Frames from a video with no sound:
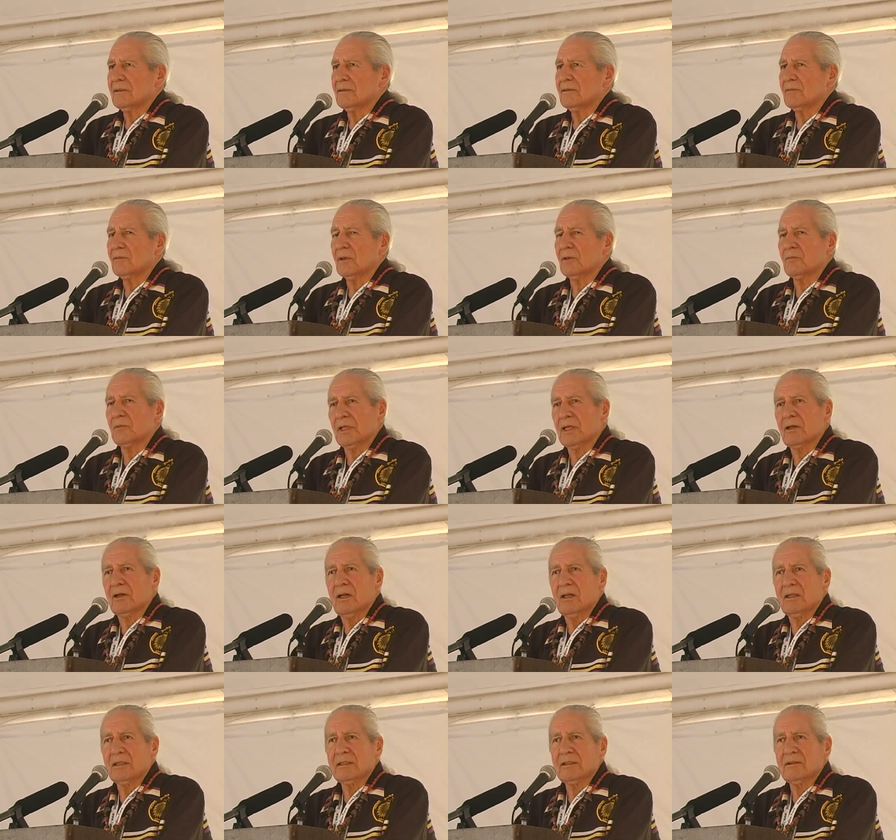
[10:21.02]
What we
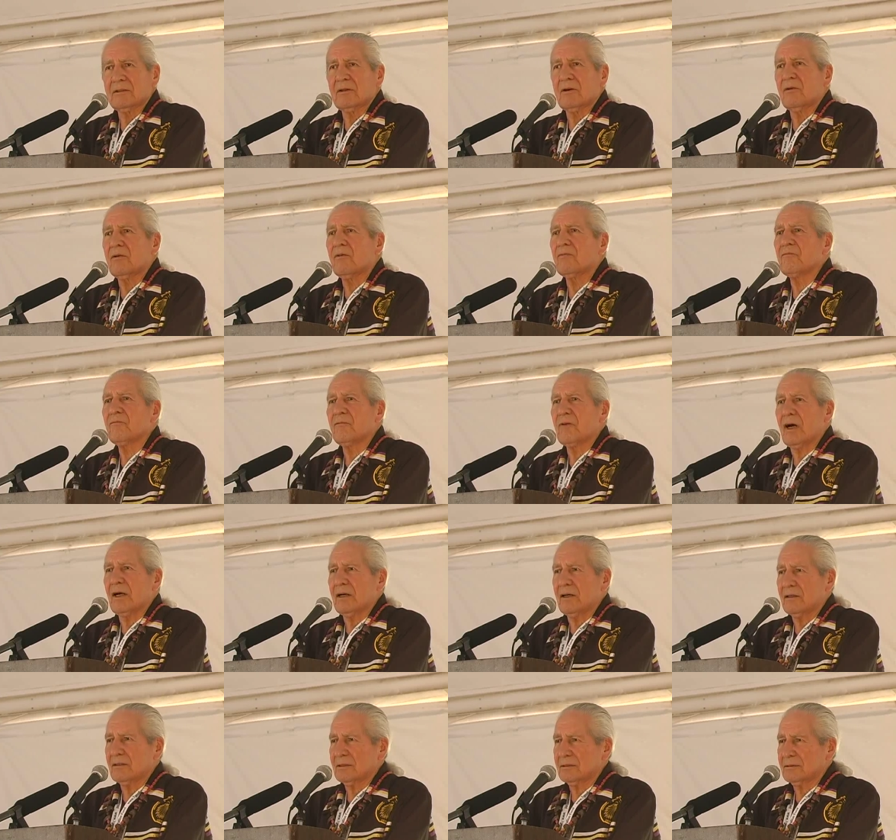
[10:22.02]
call here the
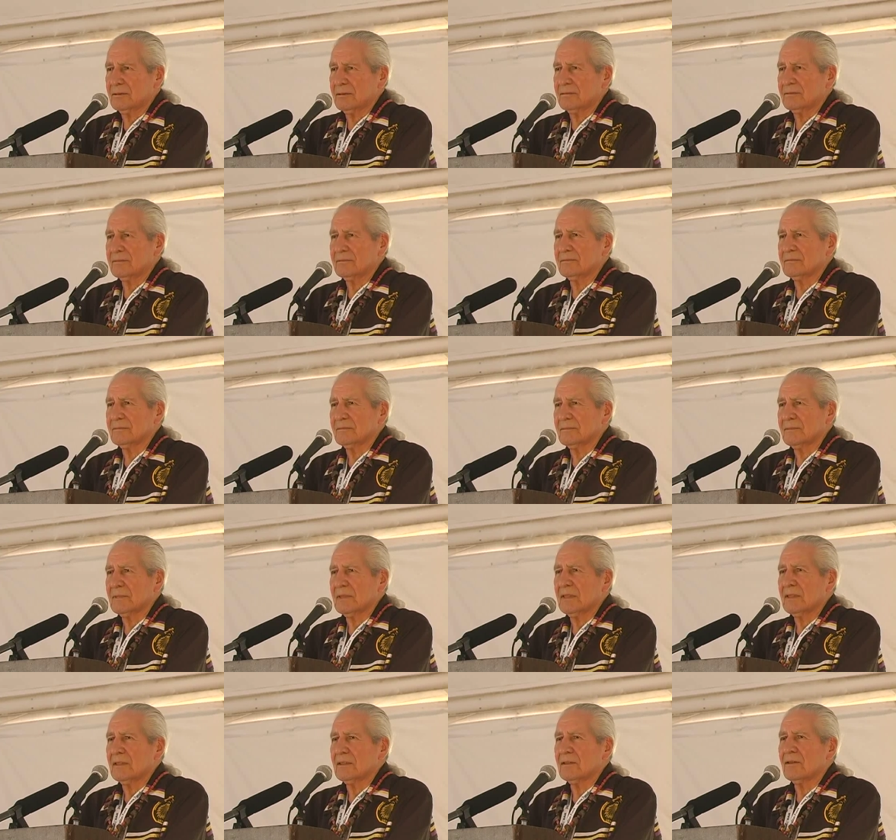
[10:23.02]
Homefires.
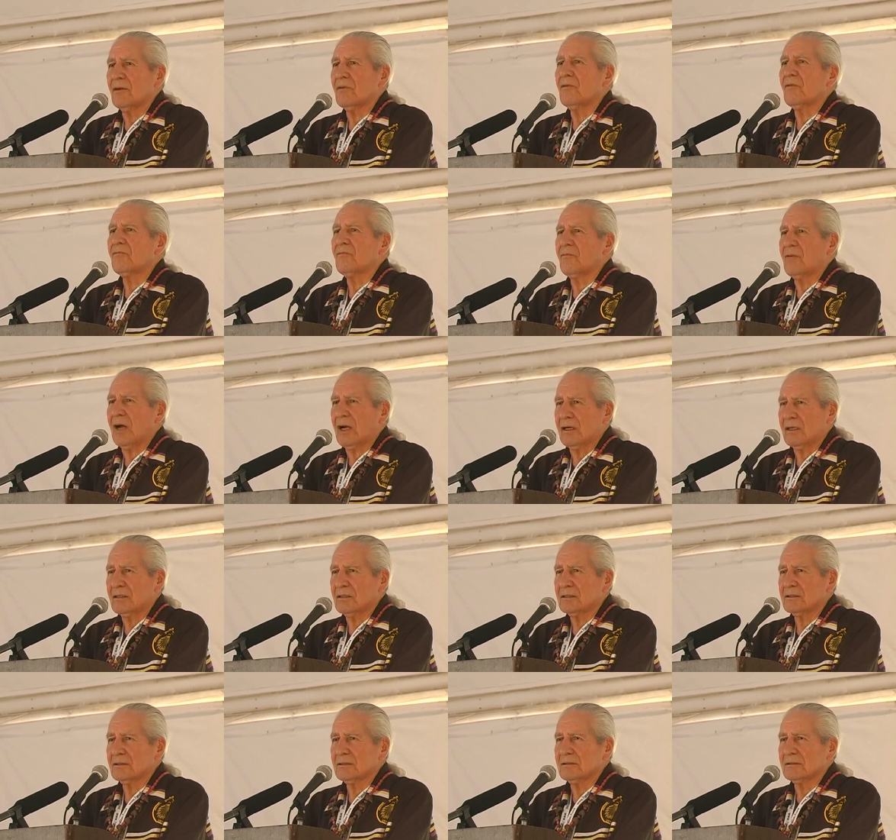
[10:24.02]
The
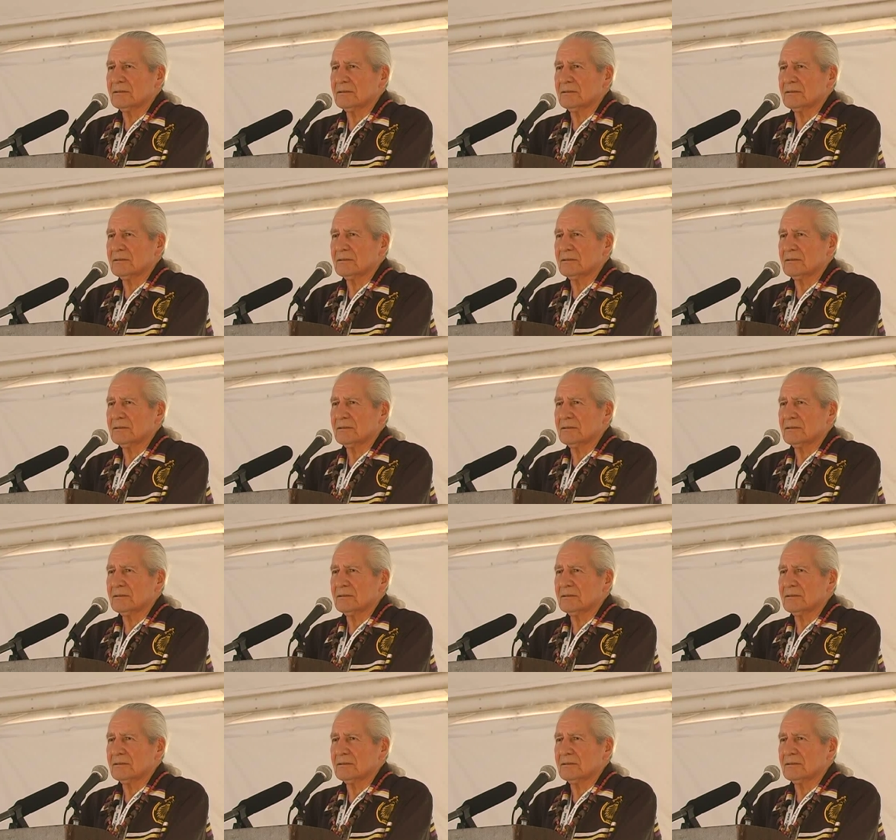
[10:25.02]
Homefires.